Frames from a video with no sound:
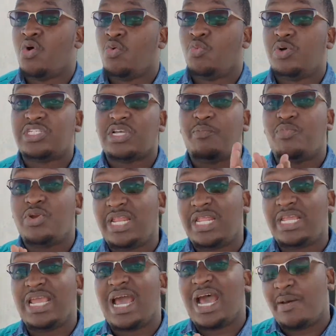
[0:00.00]
which I'm
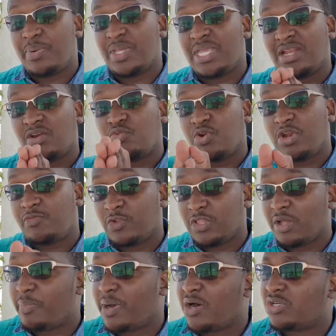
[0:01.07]
really happy and grateful
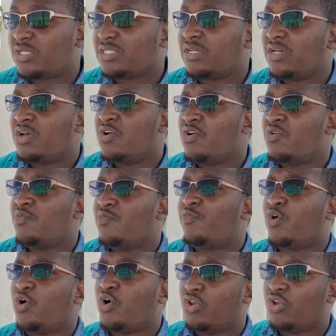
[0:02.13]
about
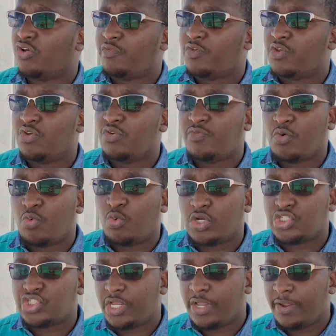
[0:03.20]
for all of you for
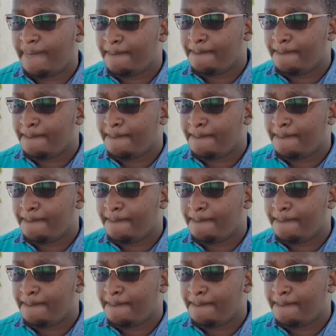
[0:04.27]
watching.